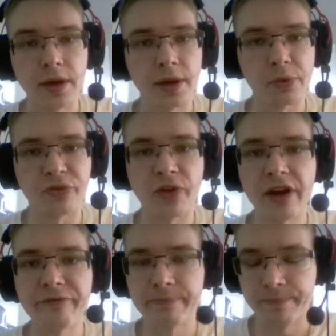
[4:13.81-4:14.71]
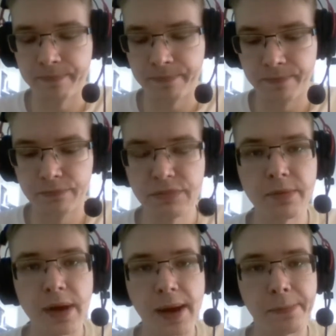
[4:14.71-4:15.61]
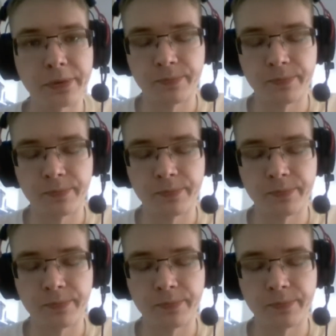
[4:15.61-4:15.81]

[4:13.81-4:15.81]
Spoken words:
Number 5, minimap.